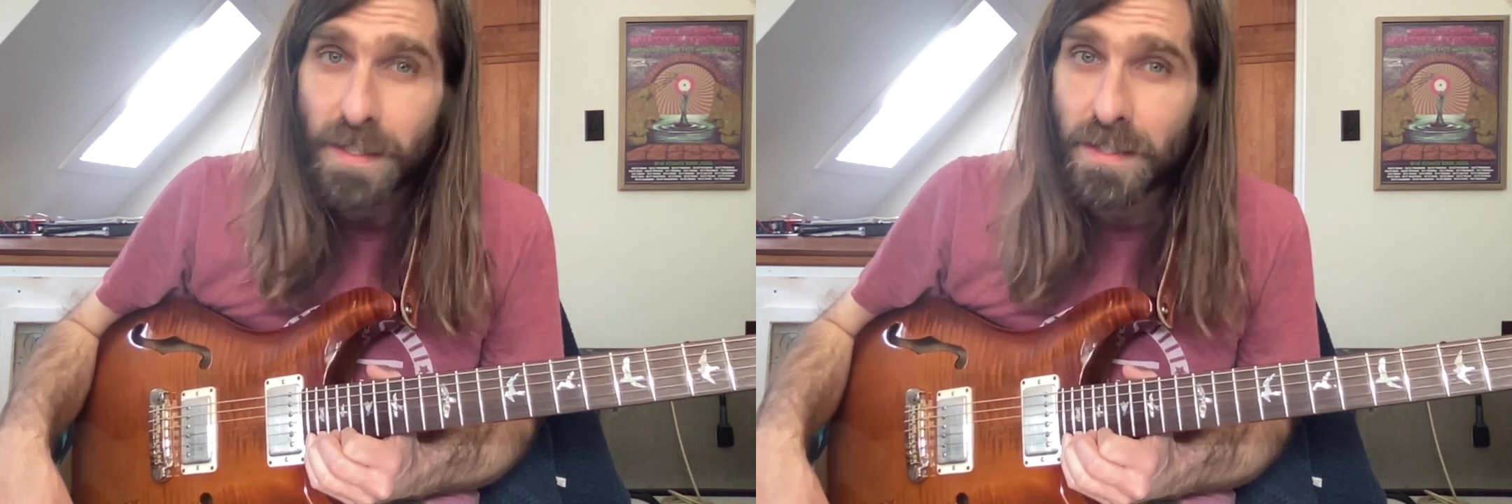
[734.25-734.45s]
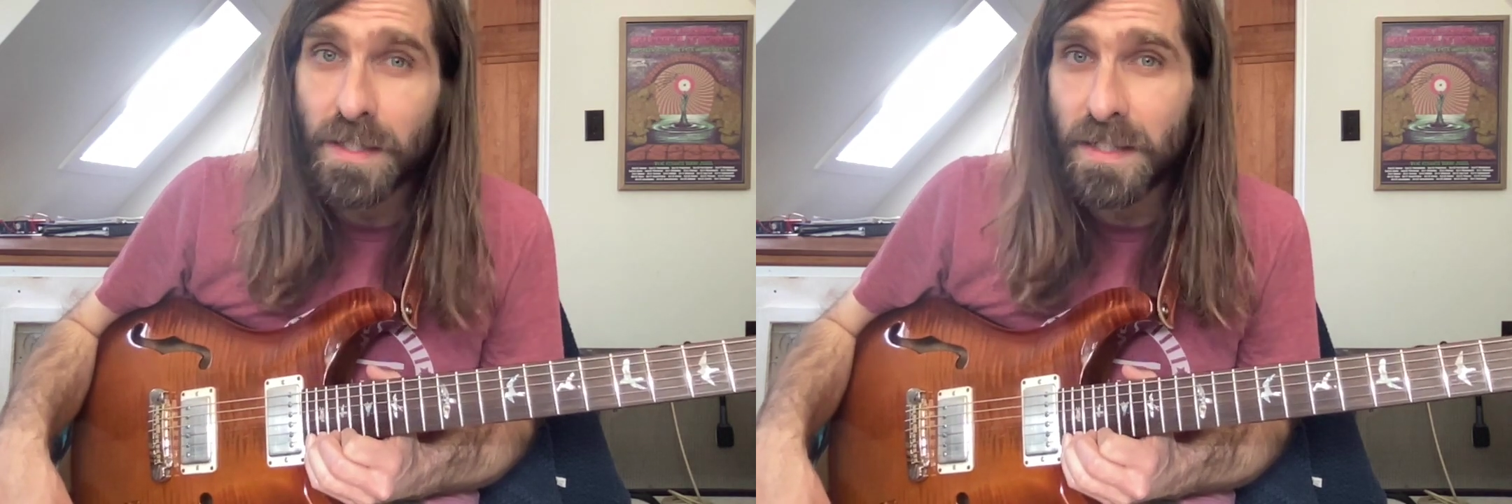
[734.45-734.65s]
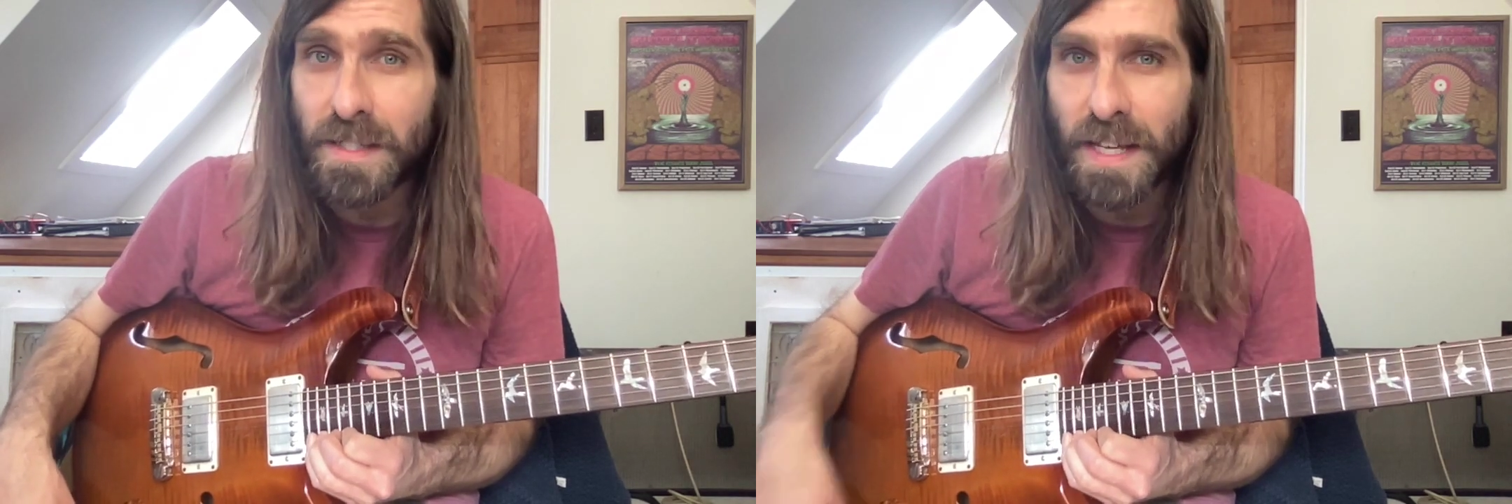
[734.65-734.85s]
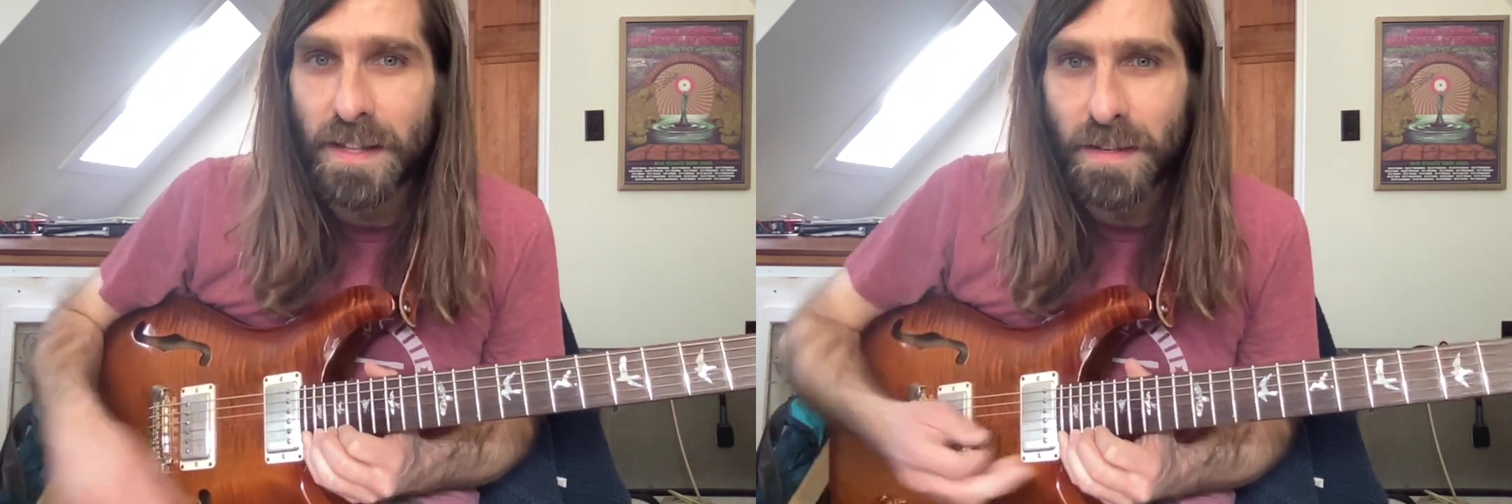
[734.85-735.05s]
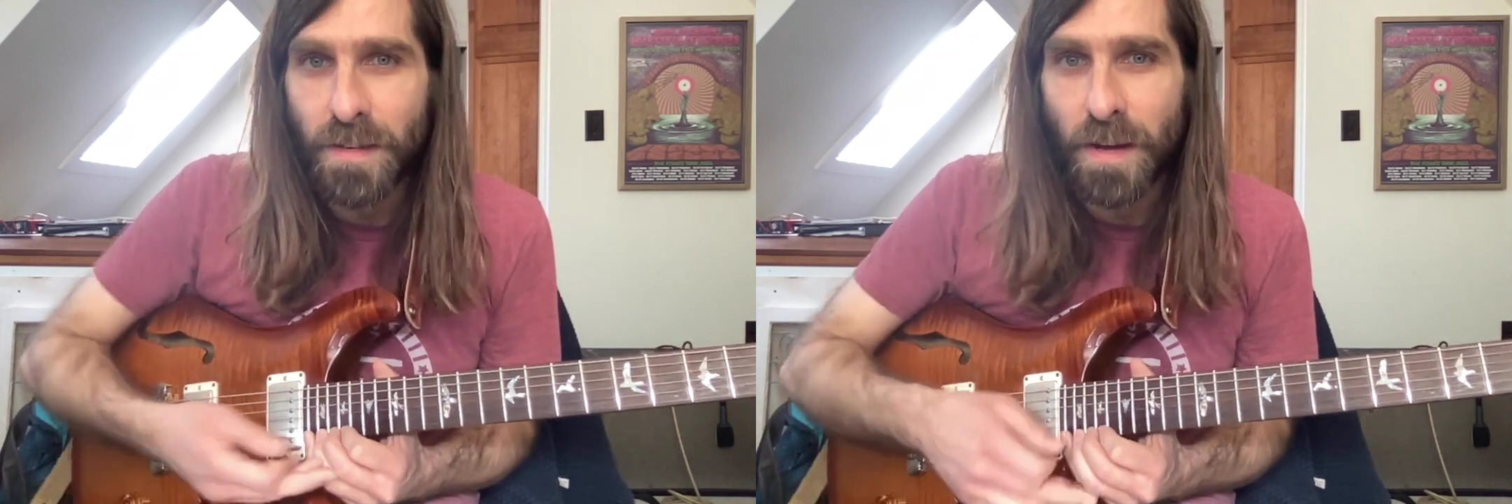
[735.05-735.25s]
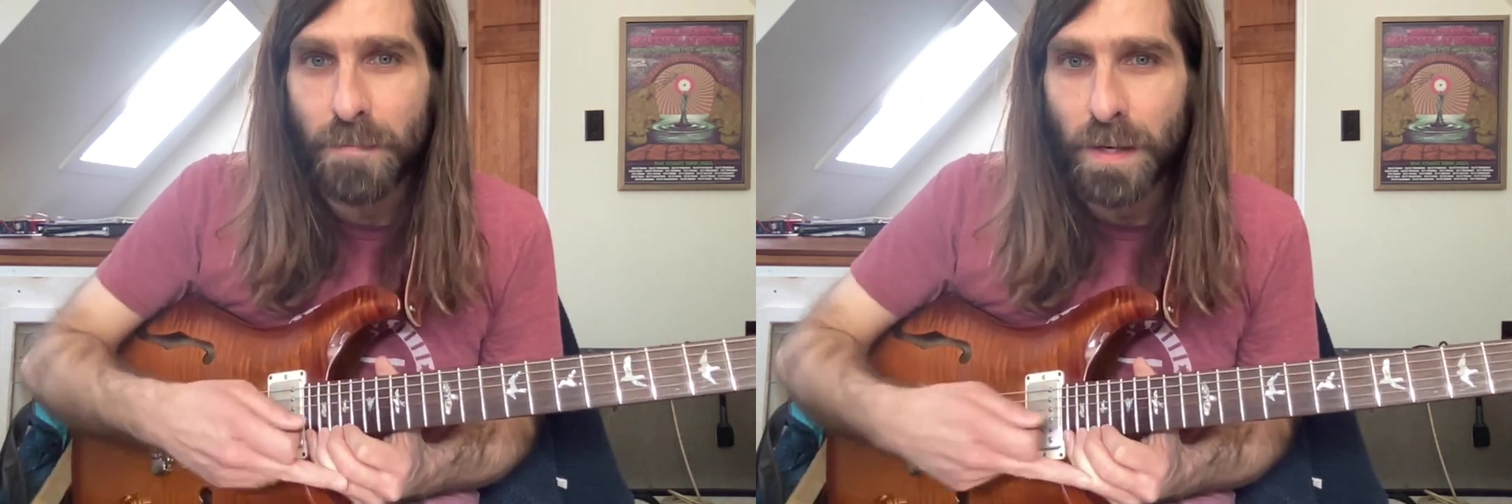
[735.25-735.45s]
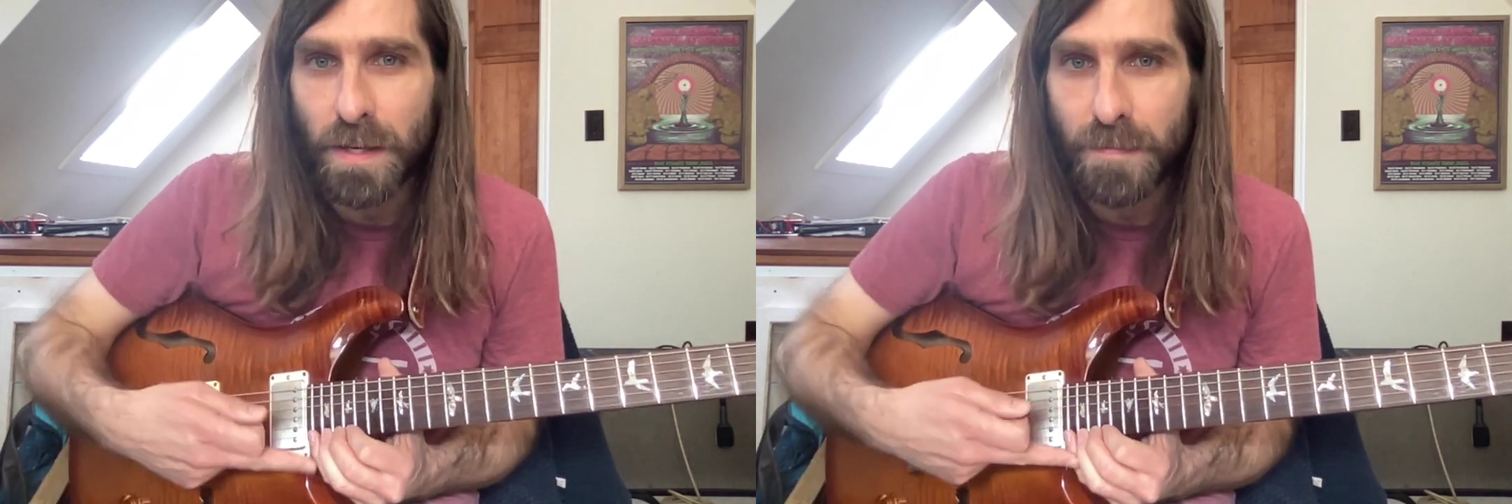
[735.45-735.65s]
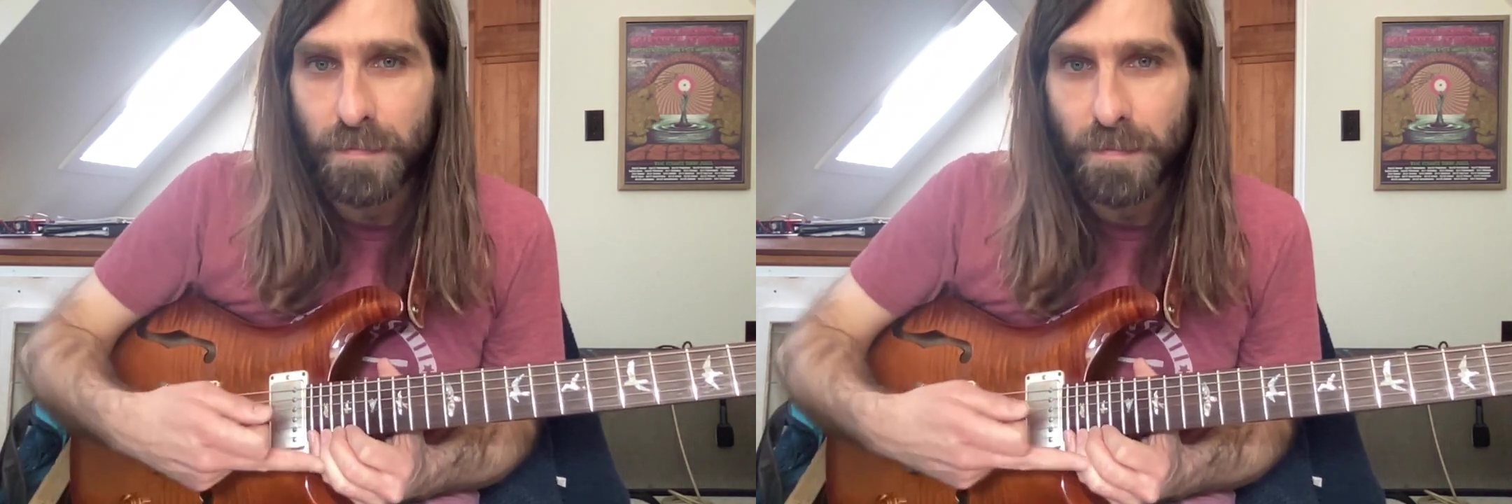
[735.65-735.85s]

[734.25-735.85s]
It's good to say the number